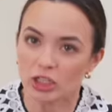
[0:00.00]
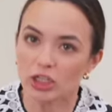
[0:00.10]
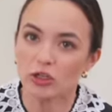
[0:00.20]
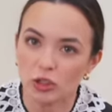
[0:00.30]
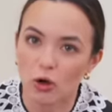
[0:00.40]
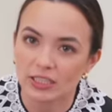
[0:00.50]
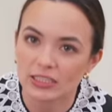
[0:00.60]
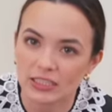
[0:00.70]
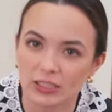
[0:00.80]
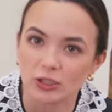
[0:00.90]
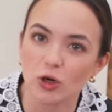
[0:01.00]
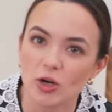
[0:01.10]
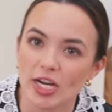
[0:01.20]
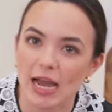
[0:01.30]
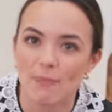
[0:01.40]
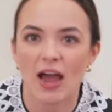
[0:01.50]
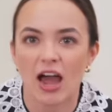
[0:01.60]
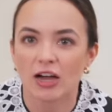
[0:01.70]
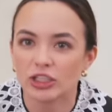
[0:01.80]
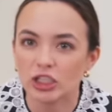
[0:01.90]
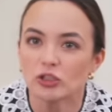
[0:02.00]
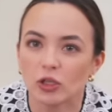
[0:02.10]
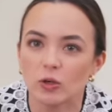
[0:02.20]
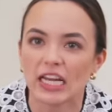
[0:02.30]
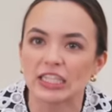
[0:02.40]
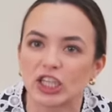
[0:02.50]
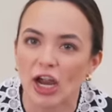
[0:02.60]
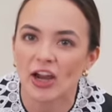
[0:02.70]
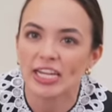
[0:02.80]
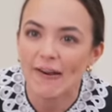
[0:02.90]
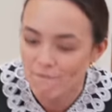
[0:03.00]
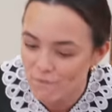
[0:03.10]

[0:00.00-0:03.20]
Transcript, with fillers: You told us a story about how you don't like sharing your